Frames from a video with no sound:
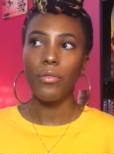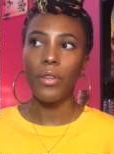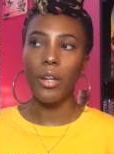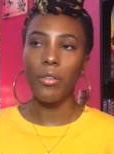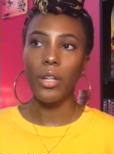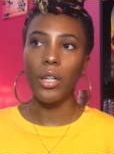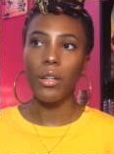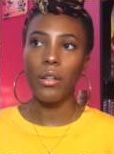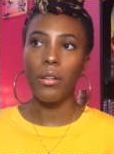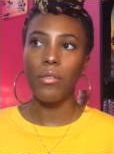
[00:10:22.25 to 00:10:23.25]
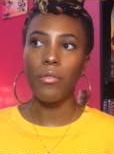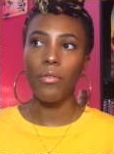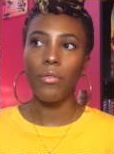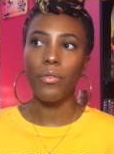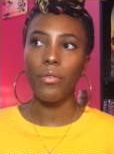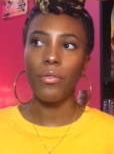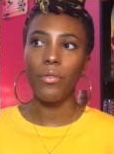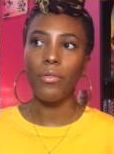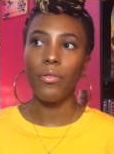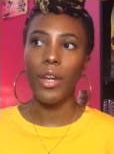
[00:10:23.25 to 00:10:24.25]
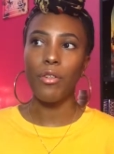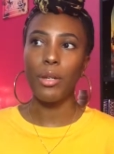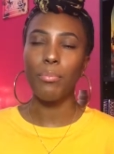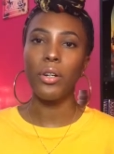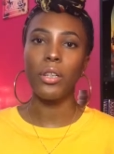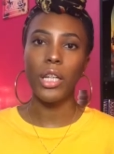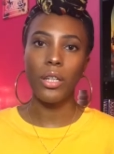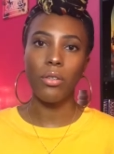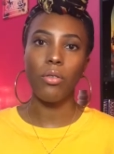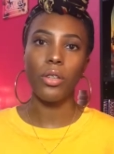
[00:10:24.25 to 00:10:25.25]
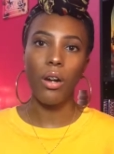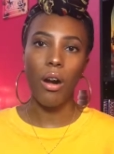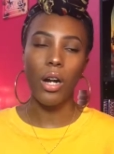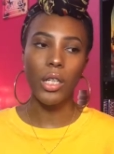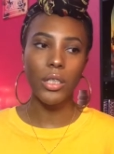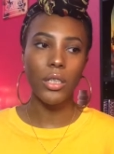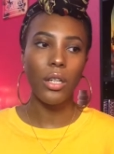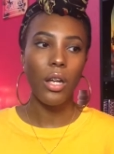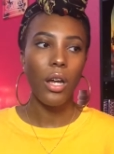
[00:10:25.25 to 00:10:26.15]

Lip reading: very, very pulling on the heart,